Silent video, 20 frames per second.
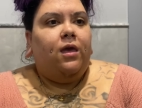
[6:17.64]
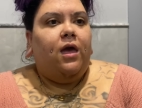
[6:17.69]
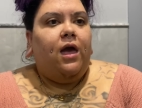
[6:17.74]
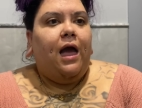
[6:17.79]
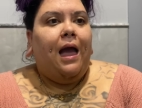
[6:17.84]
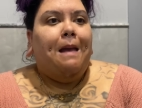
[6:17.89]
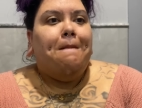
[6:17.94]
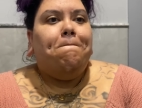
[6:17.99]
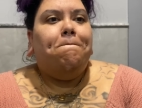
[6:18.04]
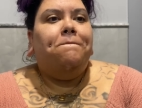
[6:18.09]

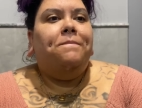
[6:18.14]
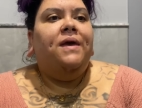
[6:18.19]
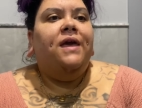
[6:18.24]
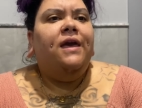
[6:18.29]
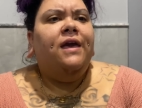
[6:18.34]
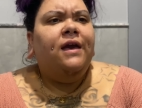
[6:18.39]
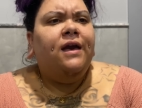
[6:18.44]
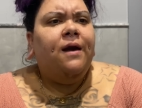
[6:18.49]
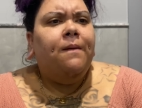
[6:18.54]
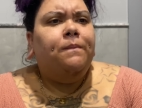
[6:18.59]
I
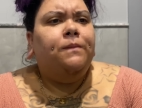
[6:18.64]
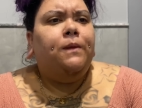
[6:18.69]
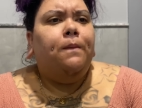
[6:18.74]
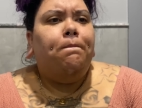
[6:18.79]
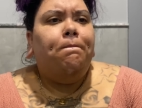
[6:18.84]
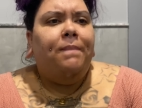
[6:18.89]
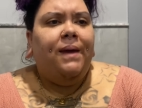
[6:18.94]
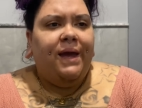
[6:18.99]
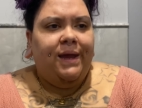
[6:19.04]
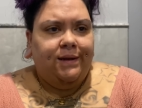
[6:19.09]
pick up the
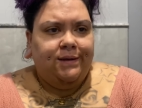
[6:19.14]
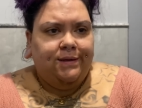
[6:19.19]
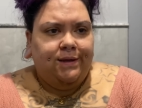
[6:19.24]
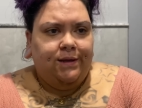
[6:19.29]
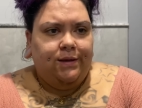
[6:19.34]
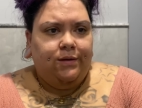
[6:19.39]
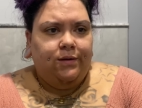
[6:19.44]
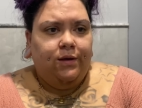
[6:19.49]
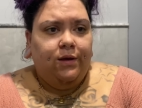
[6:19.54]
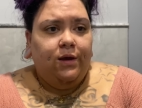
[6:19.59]

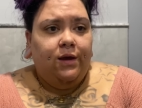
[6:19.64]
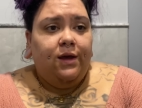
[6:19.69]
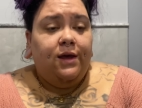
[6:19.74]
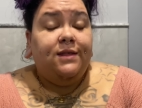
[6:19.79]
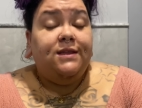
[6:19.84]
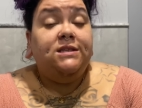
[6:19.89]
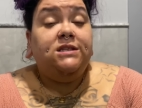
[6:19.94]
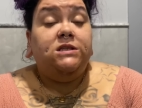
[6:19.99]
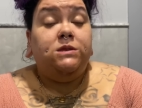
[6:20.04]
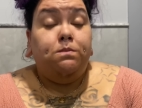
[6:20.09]
pendant. And
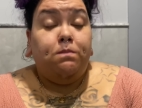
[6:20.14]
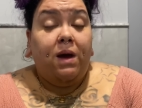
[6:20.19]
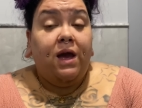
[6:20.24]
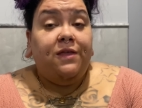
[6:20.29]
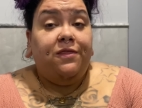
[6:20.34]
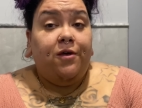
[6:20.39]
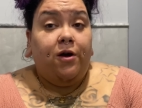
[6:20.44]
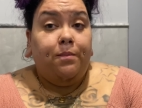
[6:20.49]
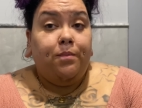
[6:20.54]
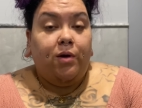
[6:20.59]
this is my
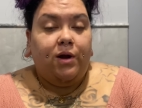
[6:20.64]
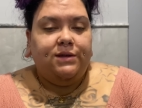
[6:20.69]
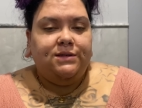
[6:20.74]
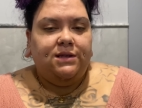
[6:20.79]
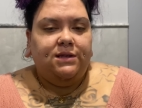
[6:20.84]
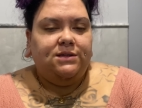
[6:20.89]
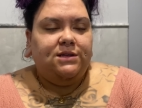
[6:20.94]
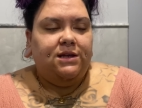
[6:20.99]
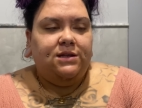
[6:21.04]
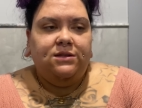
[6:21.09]
thought
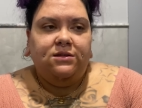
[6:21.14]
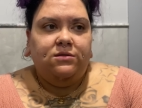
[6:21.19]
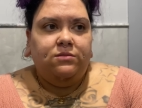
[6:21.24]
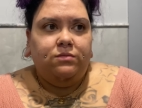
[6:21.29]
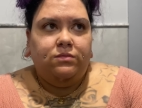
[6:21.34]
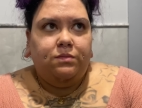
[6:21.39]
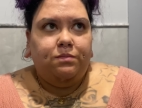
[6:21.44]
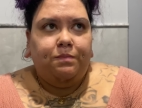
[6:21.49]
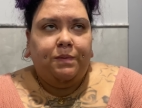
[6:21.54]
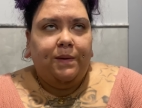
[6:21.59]
process, and
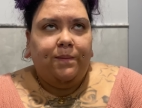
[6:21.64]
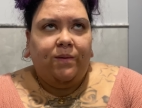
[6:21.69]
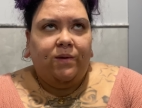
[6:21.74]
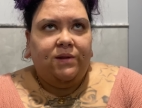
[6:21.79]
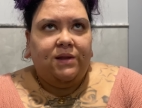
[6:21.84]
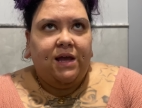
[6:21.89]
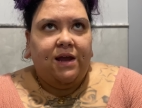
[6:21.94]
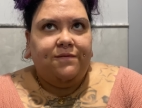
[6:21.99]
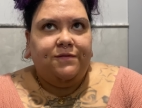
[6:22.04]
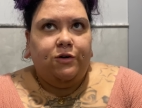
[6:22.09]
people on
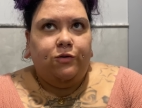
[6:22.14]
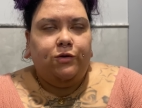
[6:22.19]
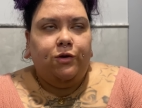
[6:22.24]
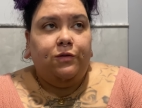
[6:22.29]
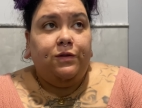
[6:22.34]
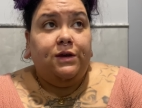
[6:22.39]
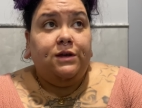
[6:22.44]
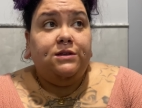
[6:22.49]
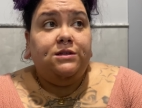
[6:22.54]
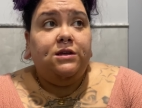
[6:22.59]
live don't know
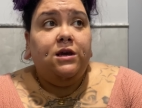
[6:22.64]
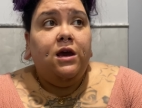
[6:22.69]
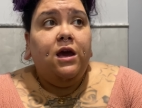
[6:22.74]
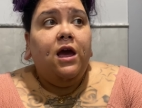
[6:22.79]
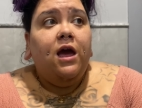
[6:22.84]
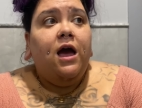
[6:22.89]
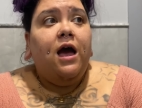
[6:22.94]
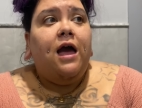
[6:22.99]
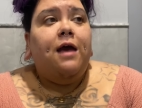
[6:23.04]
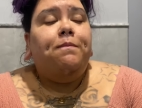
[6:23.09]
this.
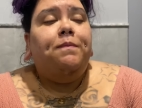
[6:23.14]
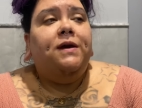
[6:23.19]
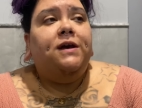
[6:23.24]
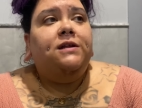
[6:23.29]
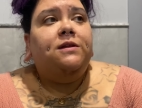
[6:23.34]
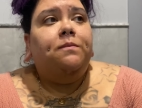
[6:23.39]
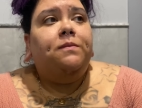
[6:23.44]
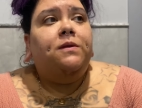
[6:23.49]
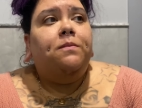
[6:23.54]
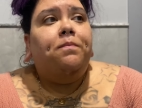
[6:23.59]
I picked
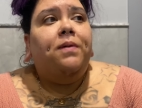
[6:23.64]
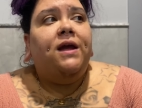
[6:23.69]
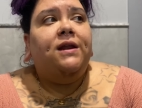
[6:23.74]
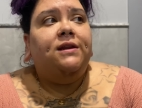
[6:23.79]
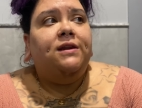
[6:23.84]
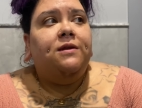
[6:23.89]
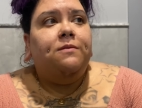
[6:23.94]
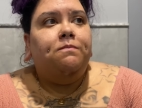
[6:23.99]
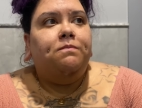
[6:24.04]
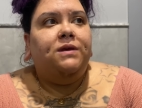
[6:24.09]
up the
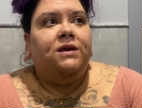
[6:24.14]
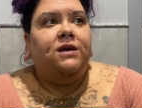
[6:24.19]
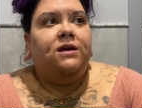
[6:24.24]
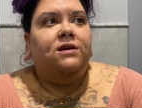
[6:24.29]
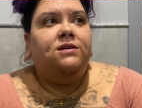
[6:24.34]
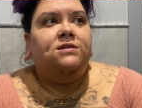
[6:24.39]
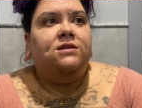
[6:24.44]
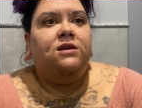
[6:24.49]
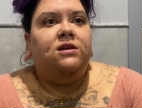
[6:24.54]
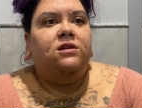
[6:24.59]
pendant
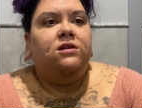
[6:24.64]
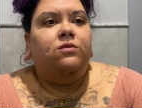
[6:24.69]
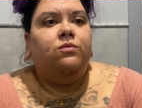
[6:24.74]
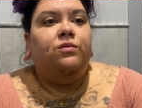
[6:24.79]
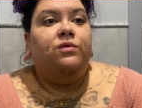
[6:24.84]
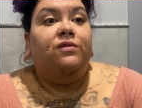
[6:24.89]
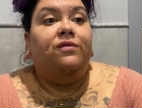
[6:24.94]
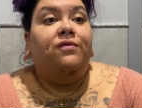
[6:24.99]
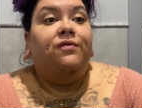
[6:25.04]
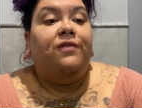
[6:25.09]
because it
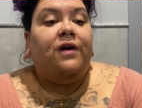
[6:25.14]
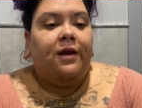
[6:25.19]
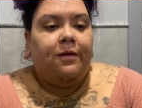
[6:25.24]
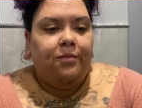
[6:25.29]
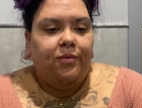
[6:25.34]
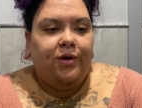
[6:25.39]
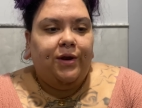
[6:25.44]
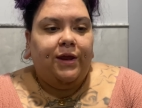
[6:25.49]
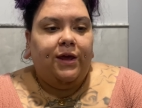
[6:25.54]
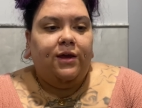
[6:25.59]
was
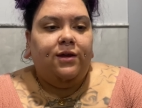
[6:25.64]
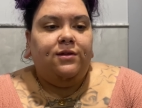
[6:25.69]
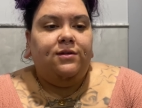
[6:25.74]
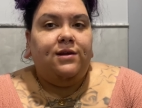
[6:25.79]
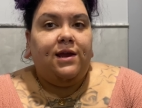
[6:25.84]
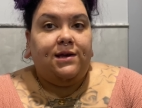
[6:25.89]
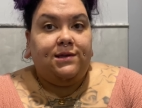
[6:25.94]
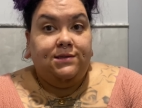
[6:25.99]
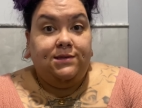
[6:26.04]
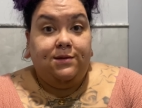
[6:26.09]
vibrating
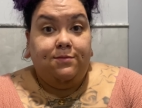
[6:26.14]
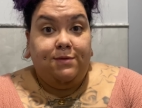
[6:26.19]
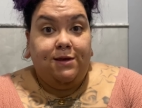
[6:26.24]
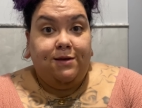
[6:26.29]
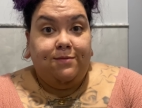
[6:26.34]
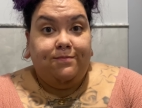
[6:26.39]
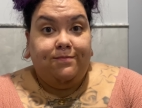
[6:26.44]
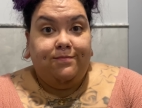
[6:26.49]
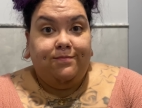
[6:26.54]
next to me.